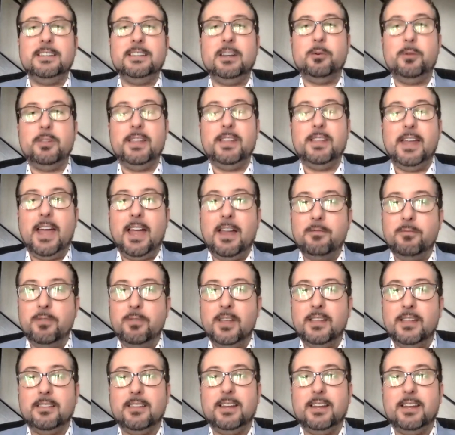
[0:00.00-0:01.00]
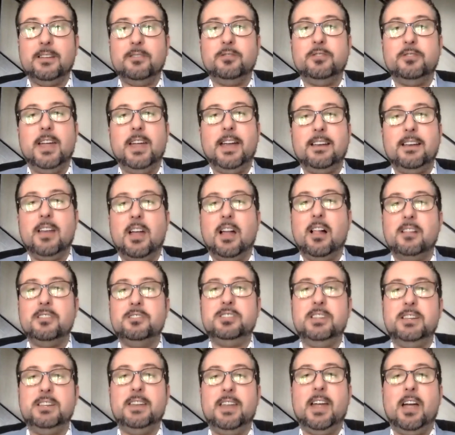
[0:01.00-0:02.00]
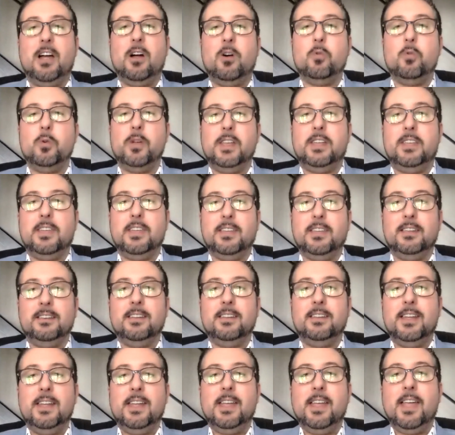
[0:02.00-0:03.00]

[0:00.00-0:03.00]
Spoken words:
With the advent of technology now, we can